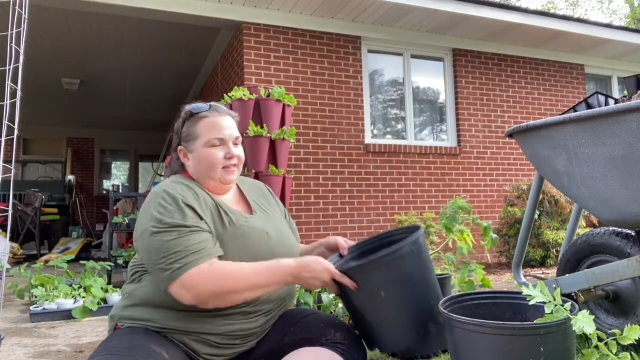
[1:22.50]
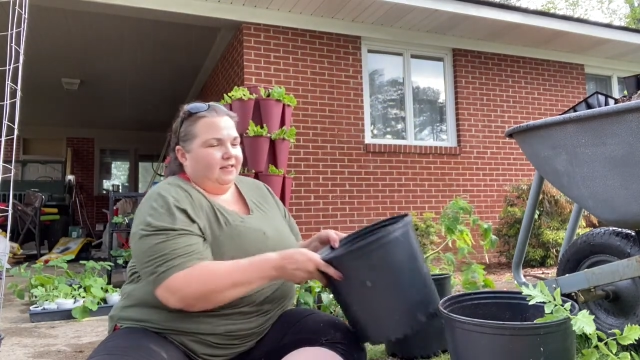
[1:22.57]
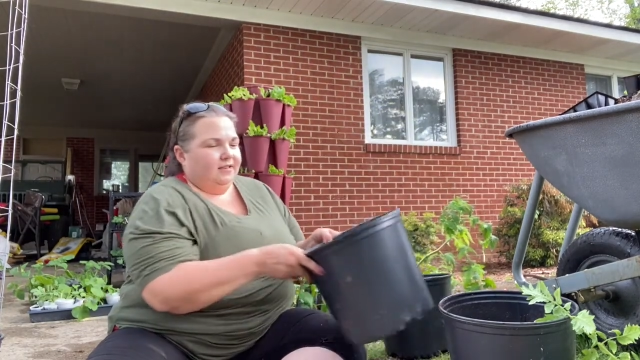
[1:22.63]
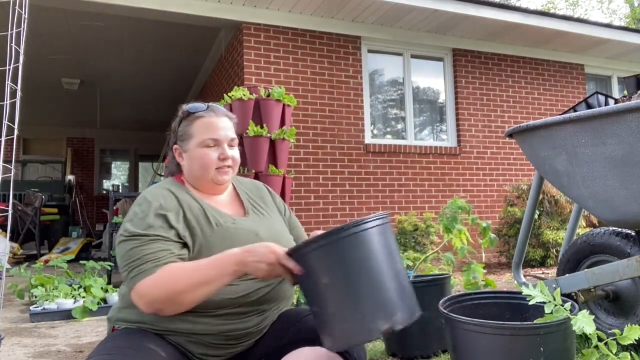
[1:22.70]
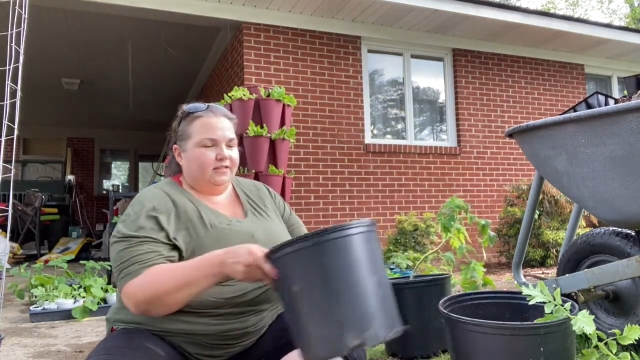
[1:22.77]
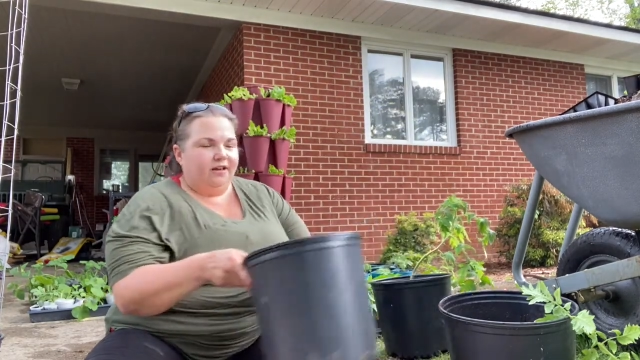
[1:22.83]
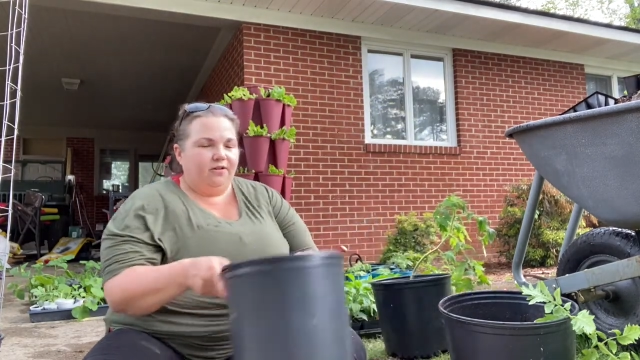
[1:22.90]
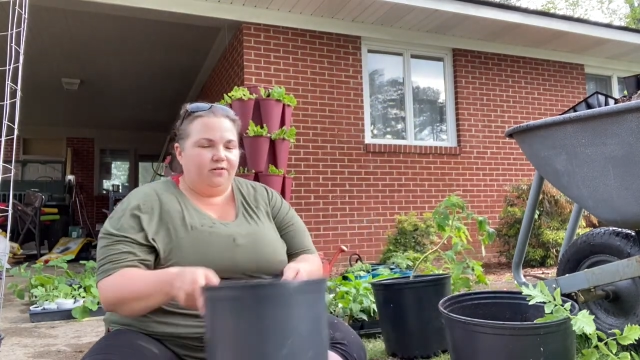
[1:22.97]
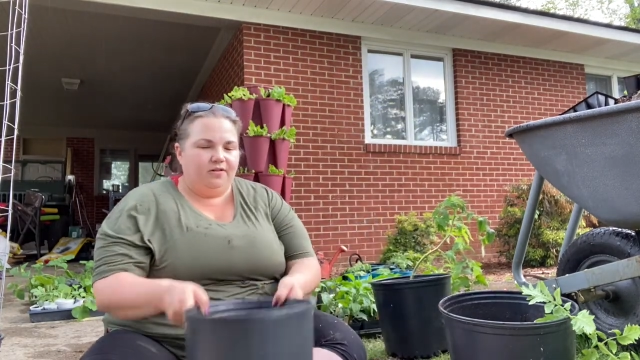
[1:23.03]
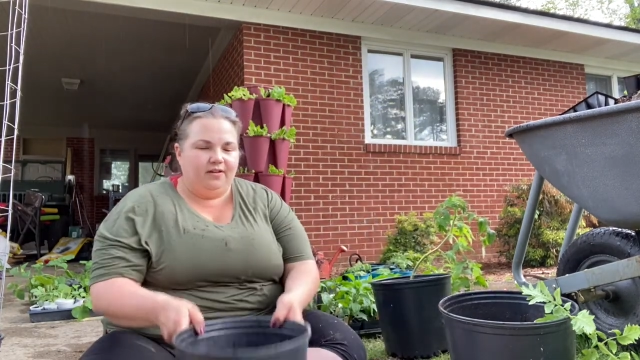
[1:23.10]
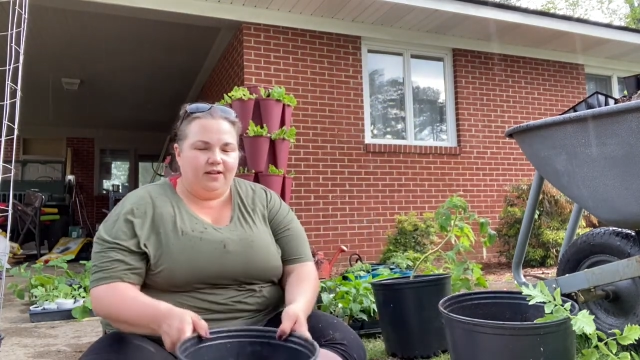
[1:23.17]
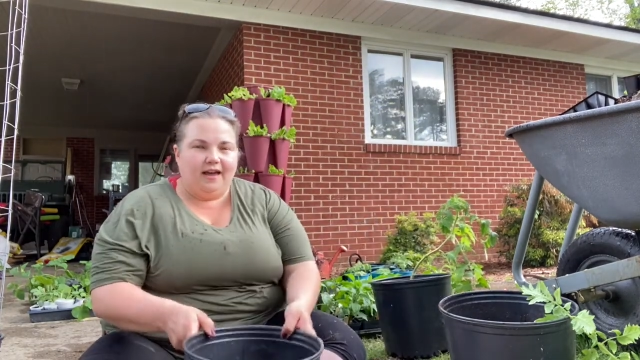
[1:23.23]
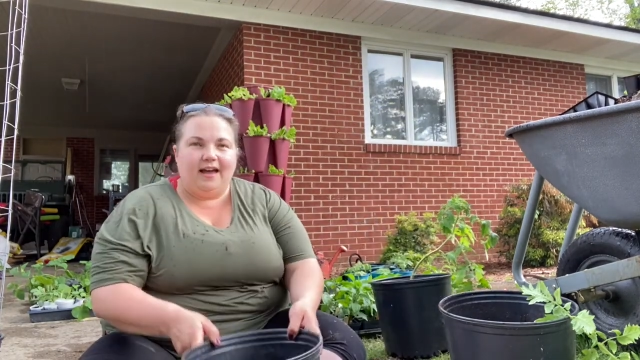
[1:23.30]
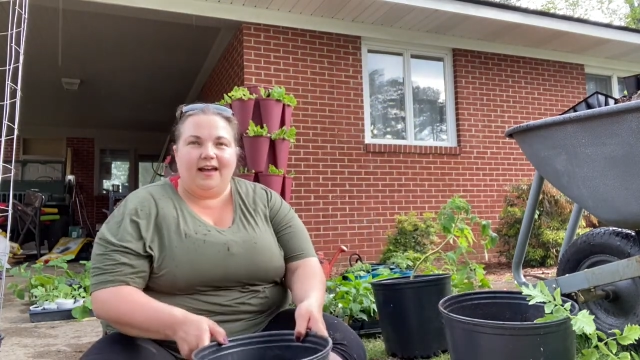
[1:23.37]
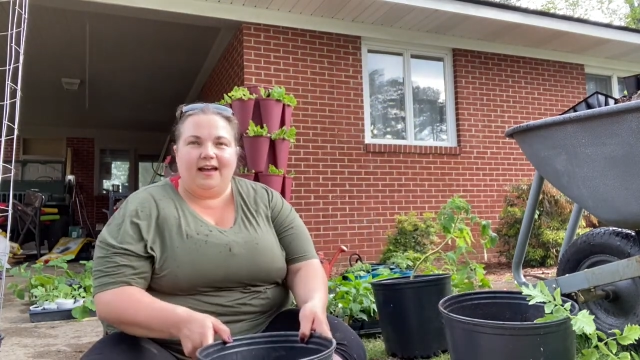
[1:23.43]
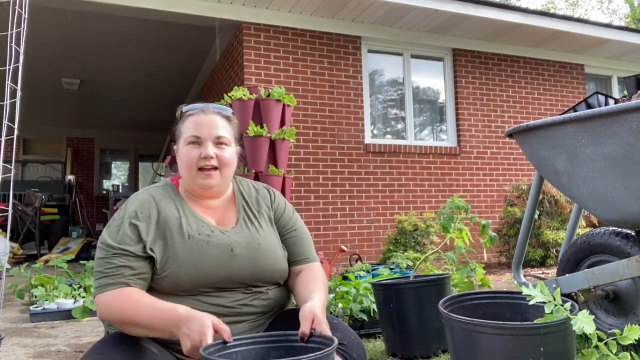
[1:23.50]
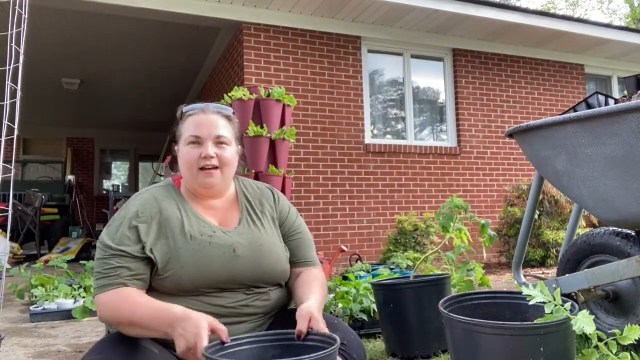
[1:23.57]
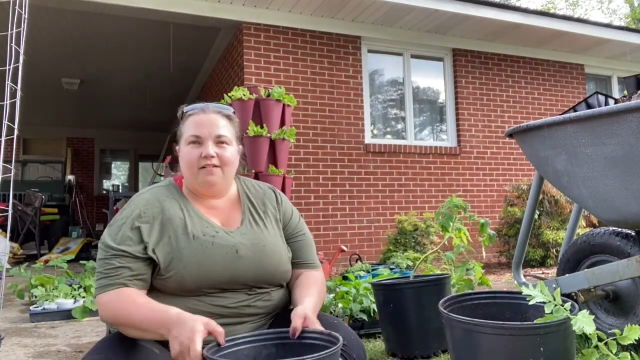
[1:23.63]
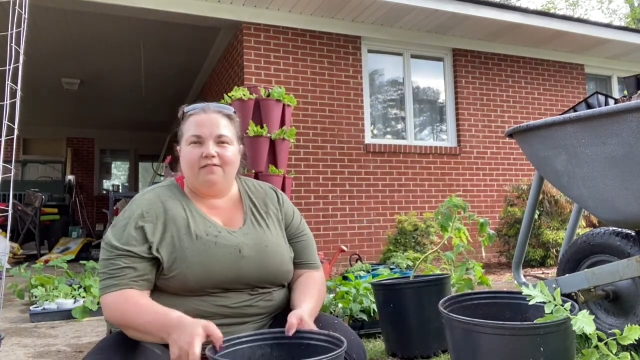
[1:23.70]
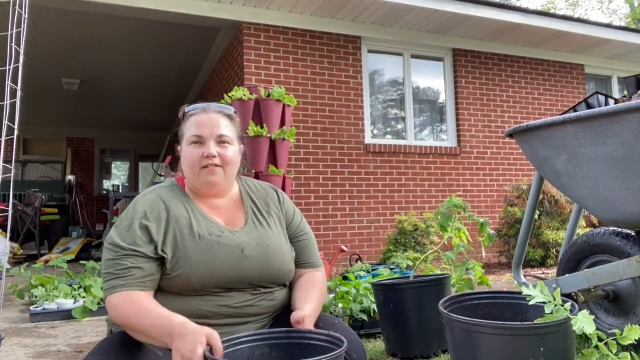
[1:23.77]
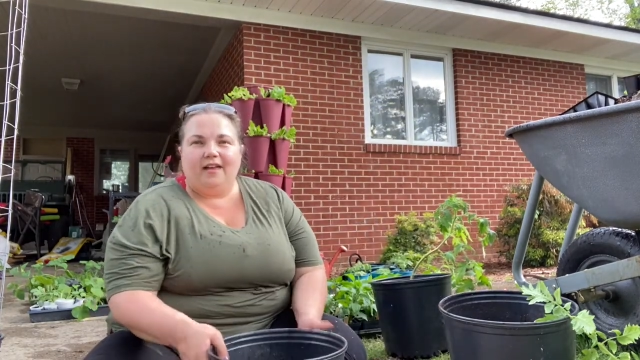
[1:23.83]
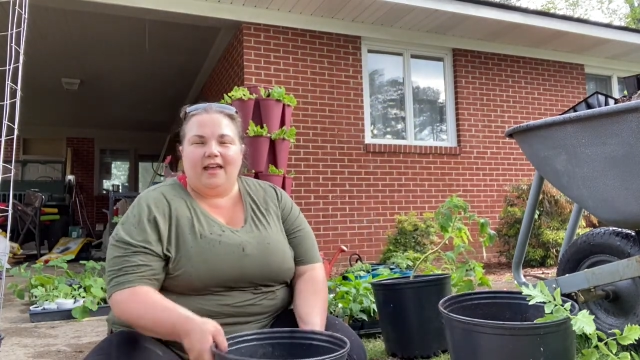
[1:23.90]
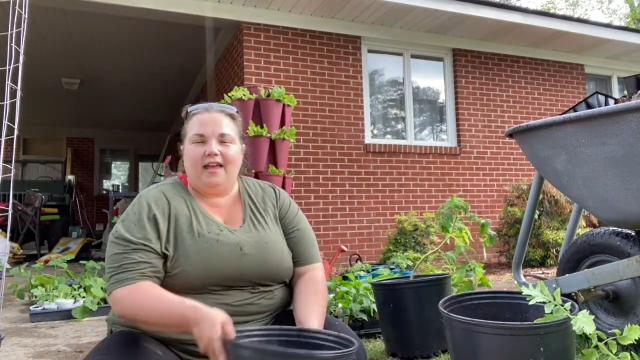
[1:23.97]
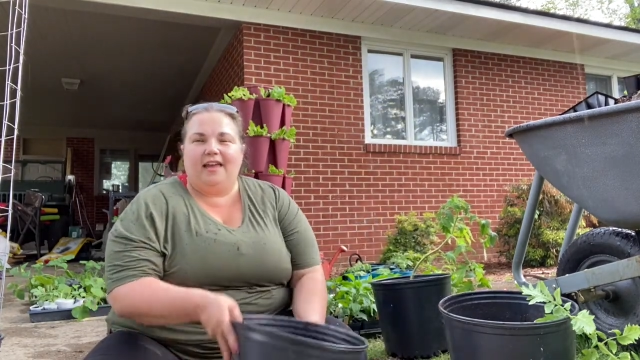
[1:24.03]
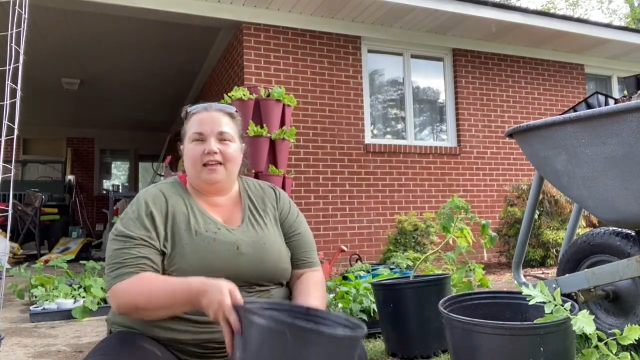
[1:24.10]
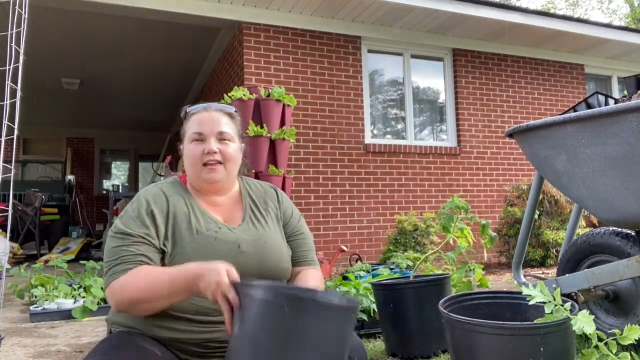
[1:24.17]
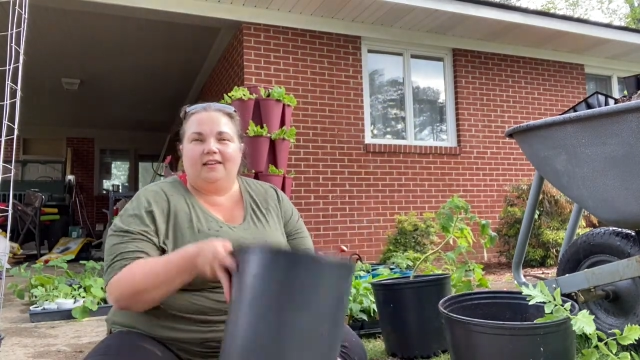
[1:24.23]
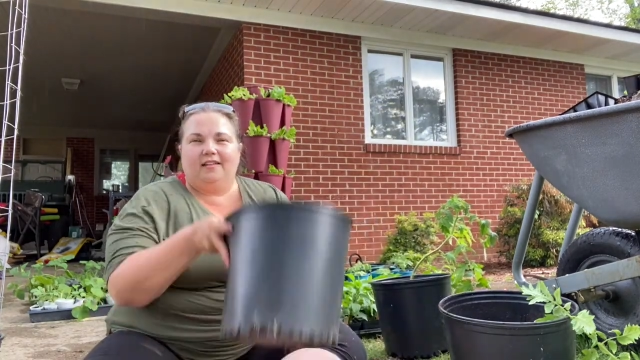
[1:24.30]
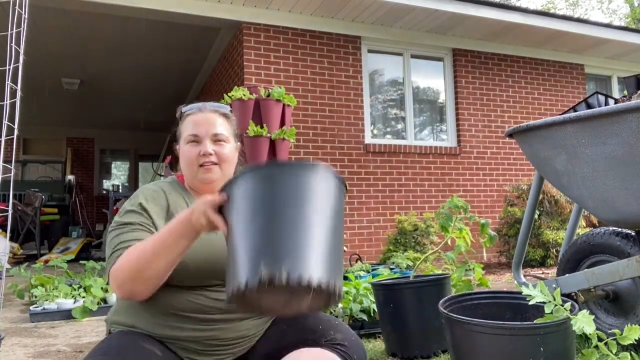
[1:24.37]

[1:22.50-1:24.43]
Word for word: So I have a